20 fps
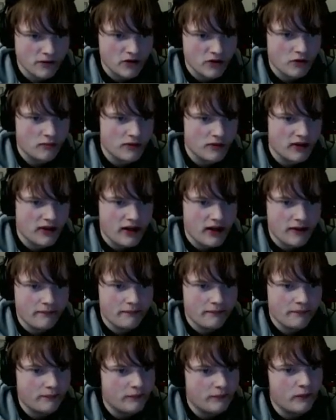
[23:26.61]
Let's open it
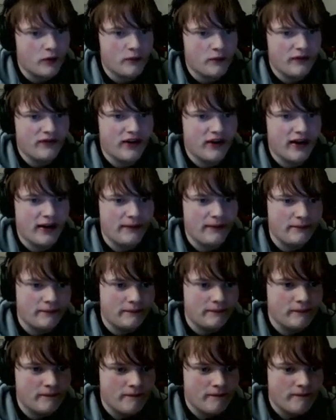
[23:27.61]
up. What did we find?